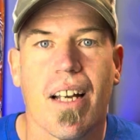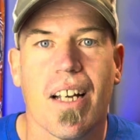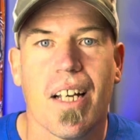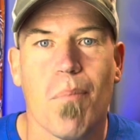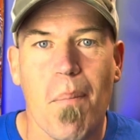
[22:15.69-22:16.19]

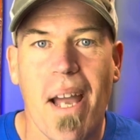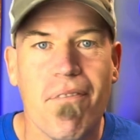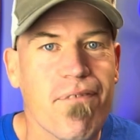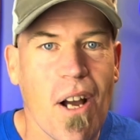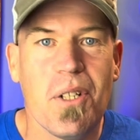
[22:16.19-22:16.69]
My main
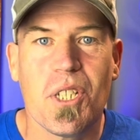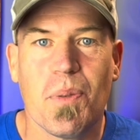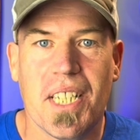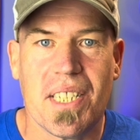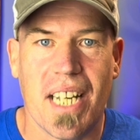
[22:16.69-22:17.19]
focus with
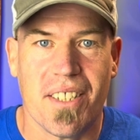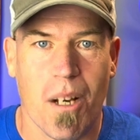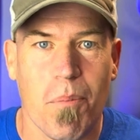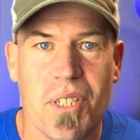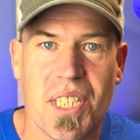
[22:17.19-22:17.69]
this
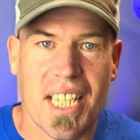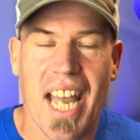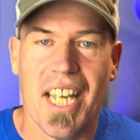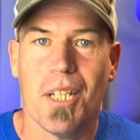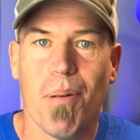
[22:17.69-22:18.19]
setup was to get
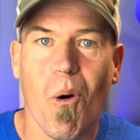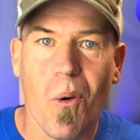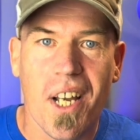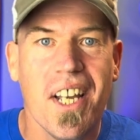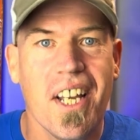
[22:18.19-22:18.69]
in the pool
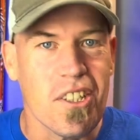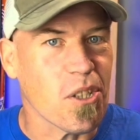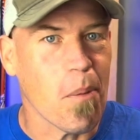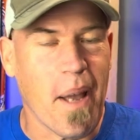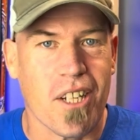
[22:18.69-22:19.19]
and do a
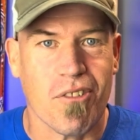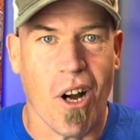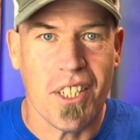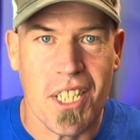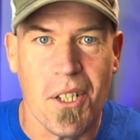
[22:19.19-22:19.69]
bit of
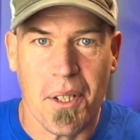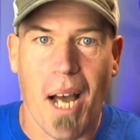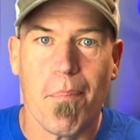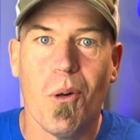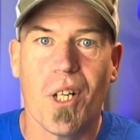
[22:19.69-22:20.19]
grinding on that
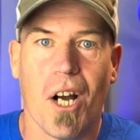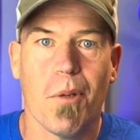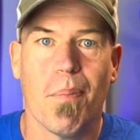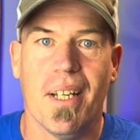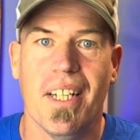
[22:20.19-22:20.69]
pool
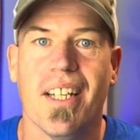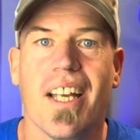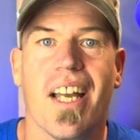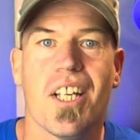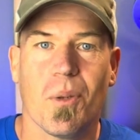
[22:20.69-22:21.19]
coping.
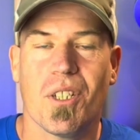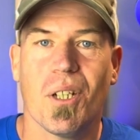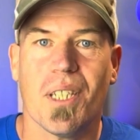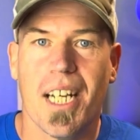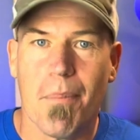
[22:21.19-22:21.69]
So I
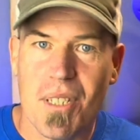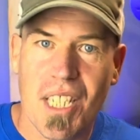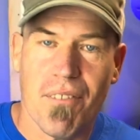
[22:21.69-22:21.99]
took the liberty of